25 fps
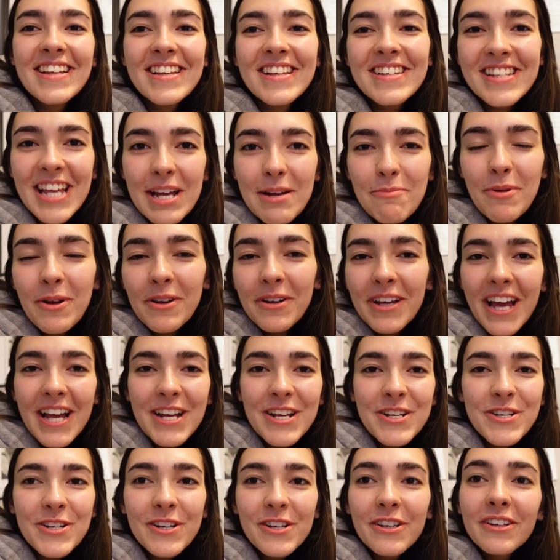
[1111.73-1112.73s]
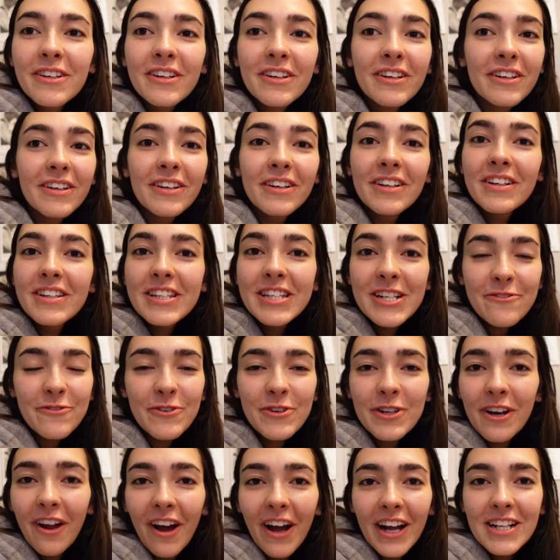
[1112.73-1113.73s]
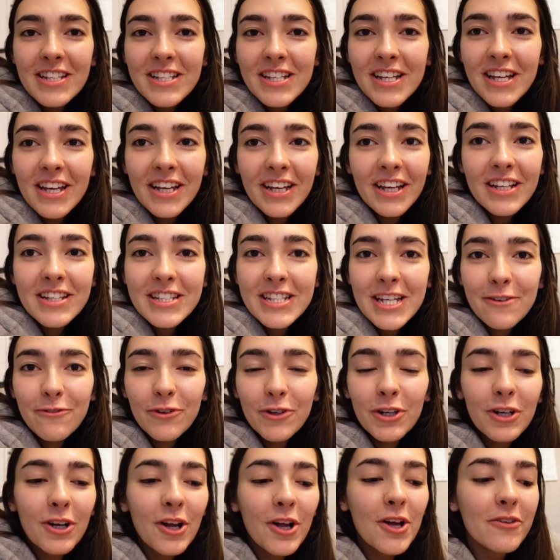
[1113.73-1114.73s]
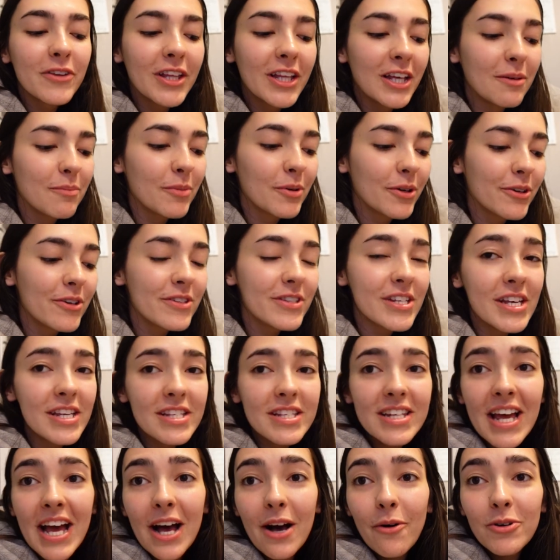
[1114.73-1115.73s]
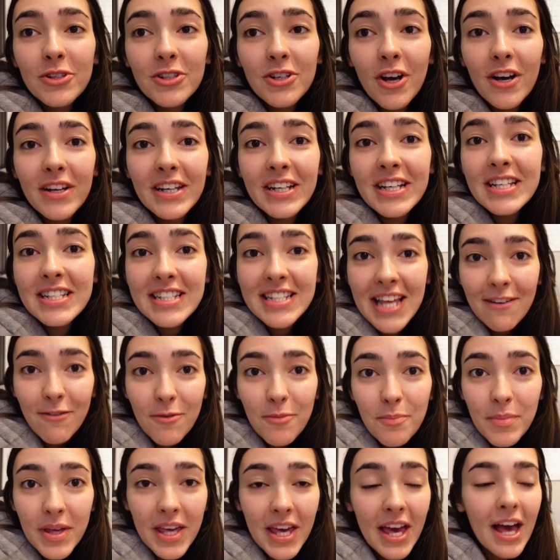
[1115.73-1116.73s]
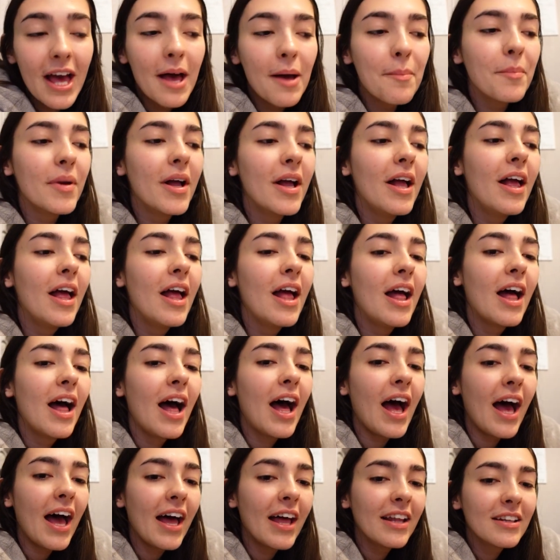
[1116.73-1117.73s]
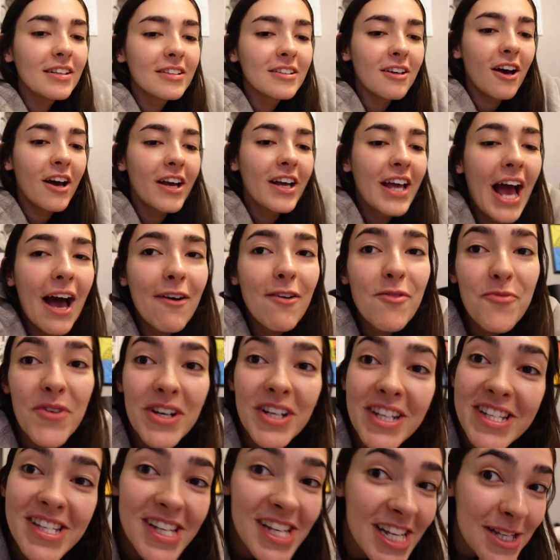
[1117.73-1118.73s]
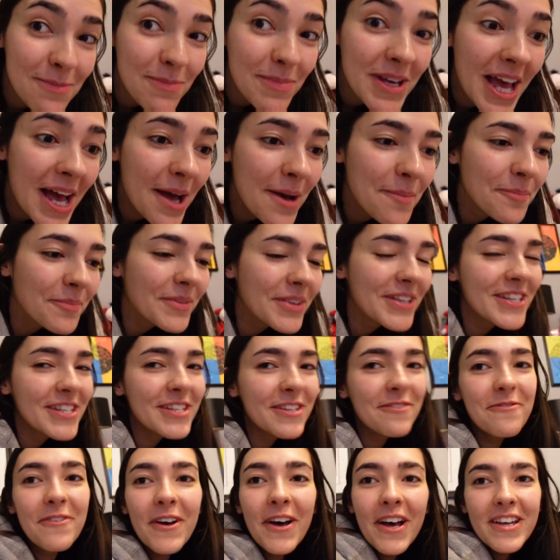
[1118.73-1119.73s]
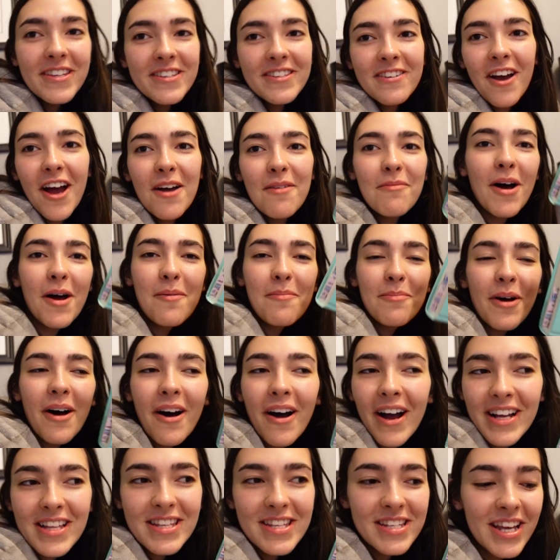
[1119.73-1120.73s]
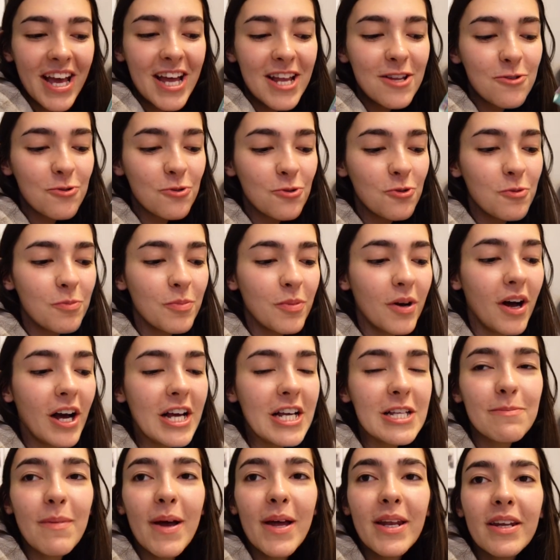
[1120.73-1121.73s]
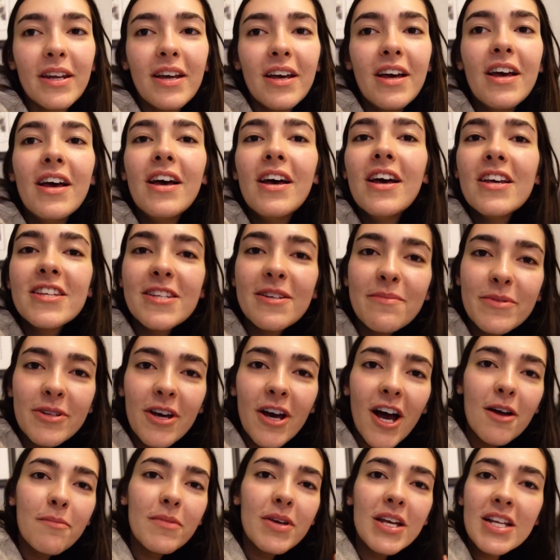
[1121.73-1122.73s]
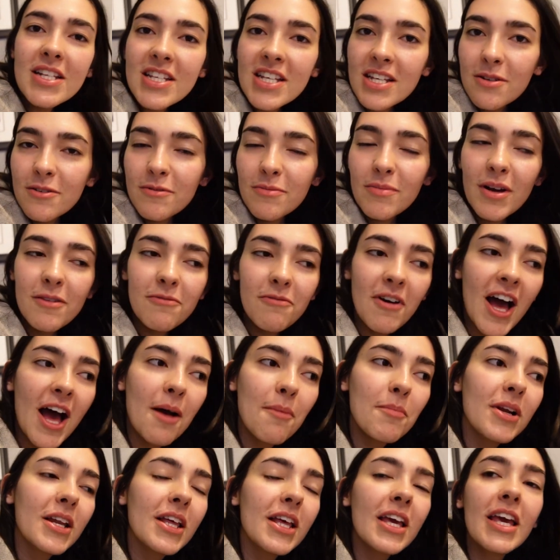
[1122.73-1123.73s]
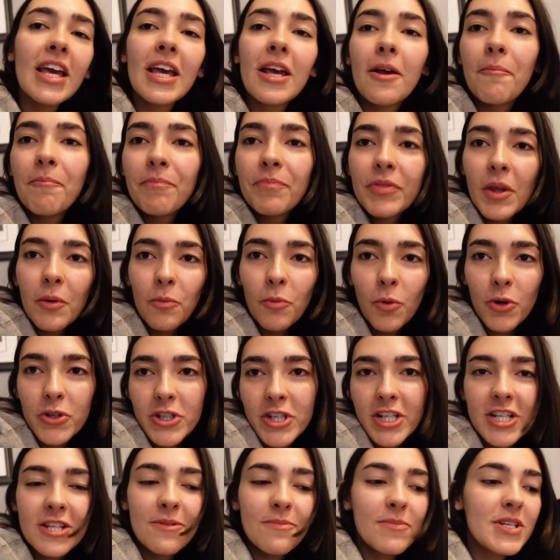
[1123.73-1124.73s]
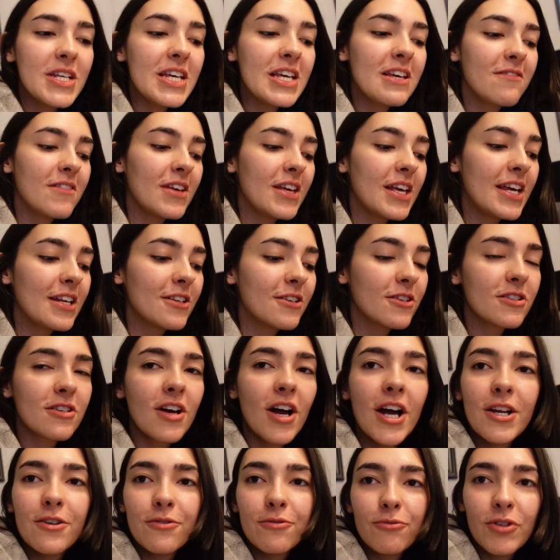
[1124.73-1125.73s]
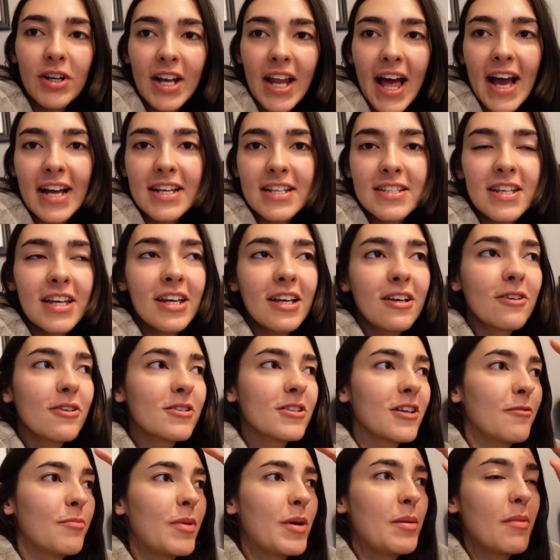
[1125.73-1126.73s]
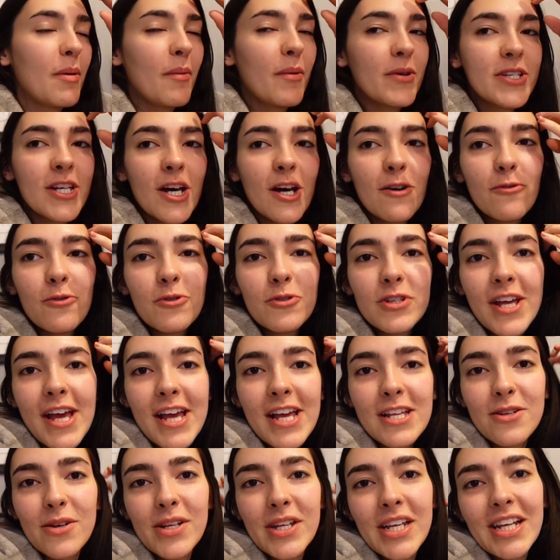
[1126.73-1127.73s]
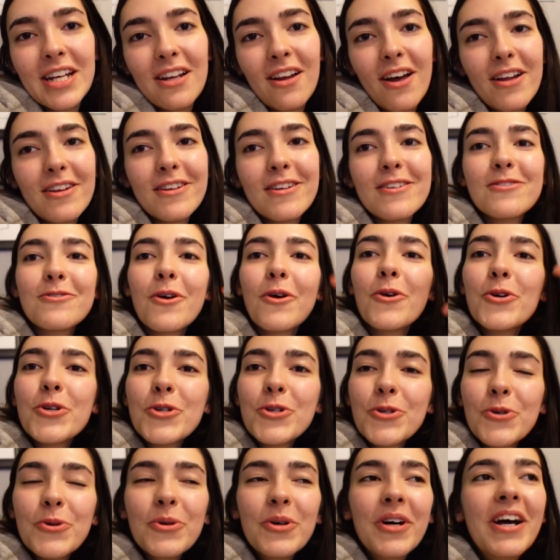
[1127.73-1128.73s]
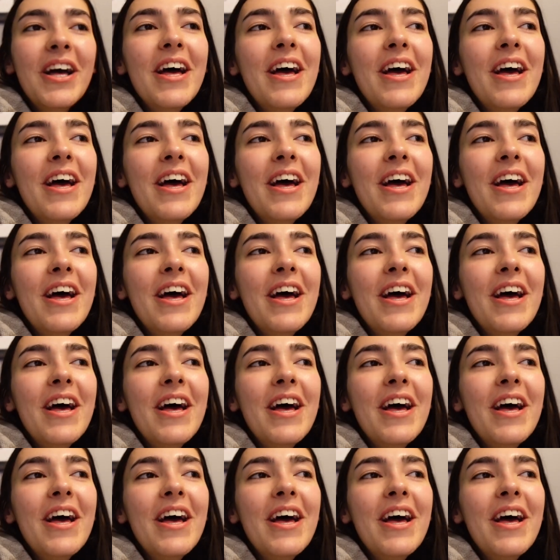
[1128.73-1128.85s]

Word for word: Same location, different lighting, different clothing because it is now turning 7 pm and I haven't read the 6 pm. This is the first time I'm behind schedule, but I spent some time eating dinner with my family, watching some TV, just kind of relaxing because I've been by myself all day, so I need like the social.